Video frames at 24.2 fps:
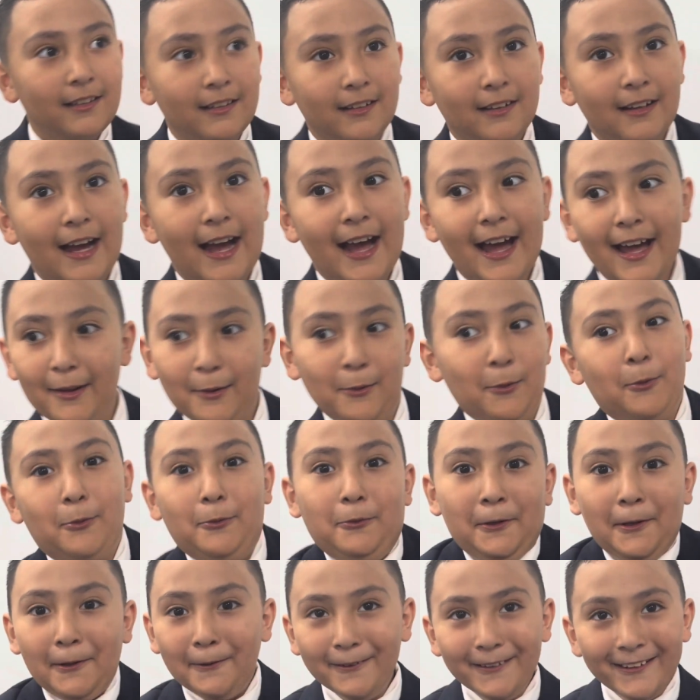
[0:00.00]
I don't
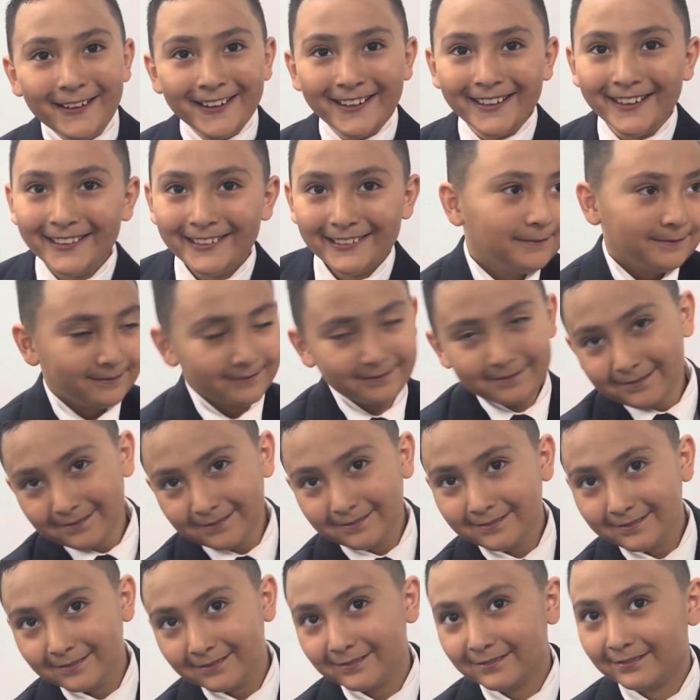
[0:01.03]
know. You don't know? You guys should
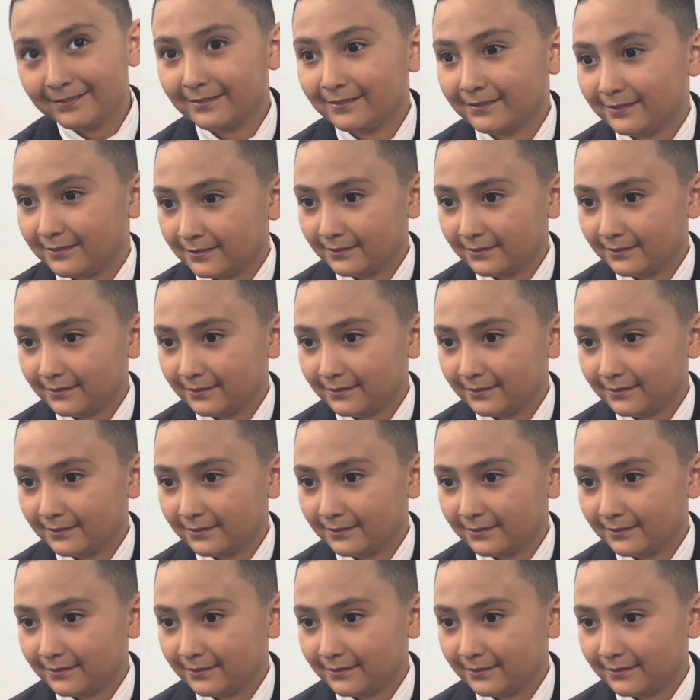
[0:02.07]
sing